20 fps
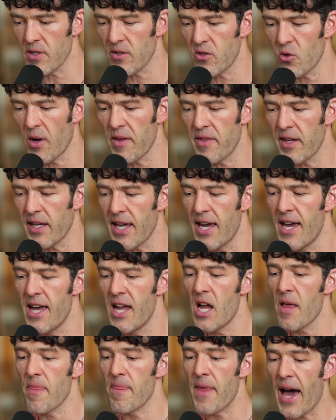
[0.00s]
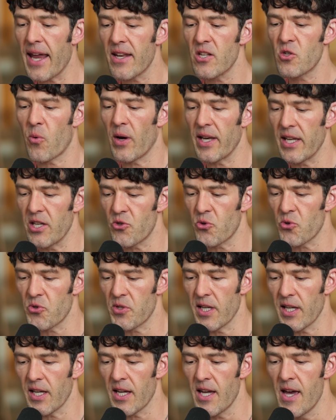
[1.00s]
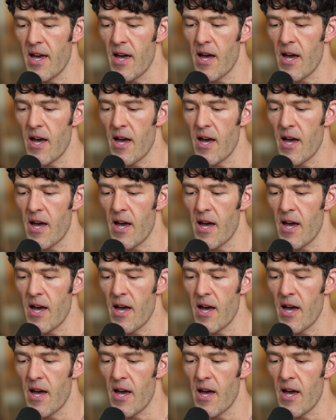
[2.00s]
And so I think that is quite interesting.